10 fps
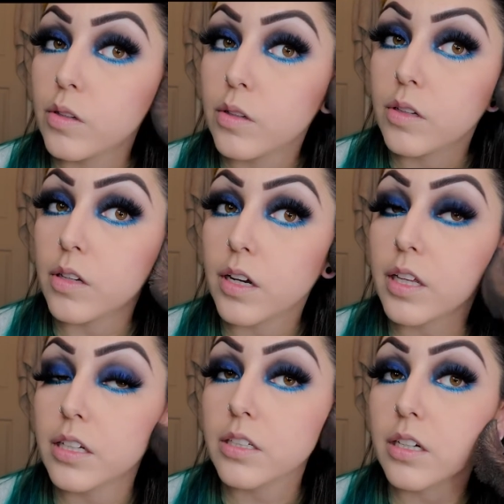And I
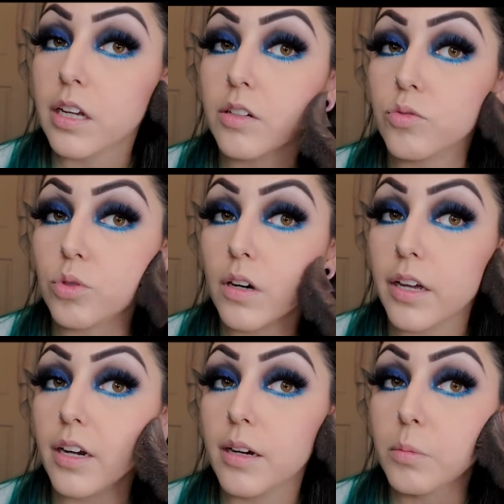like to kind of draw it
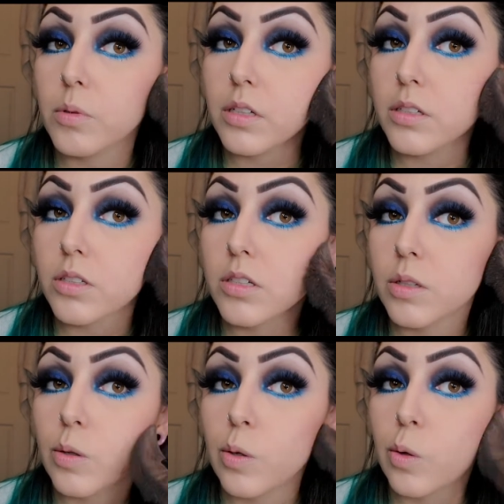upwards
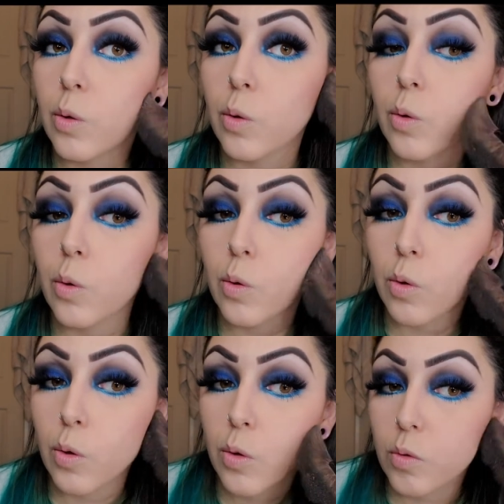
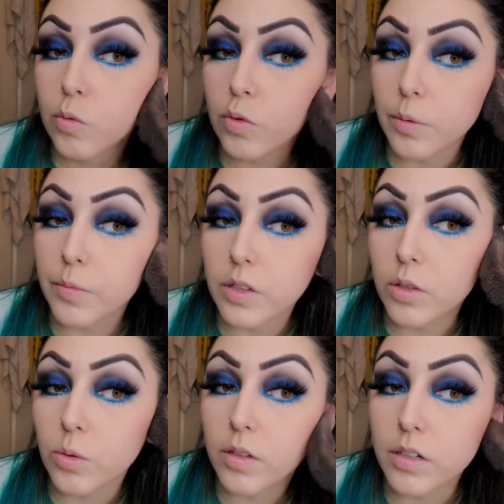from the
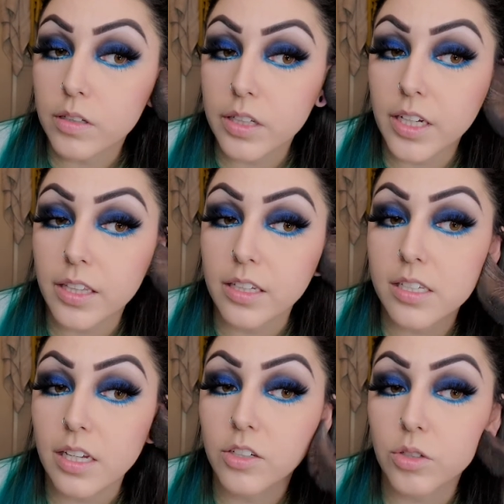corner, like in the
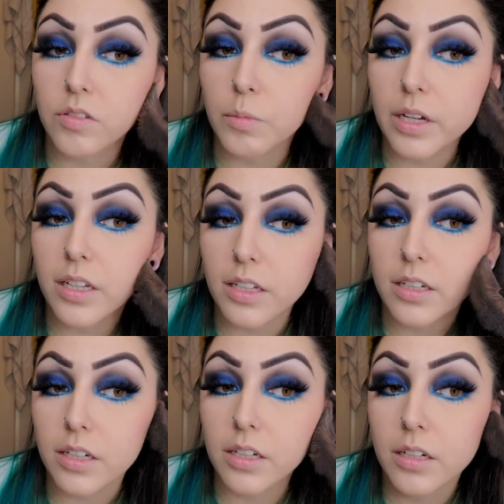center of my ear,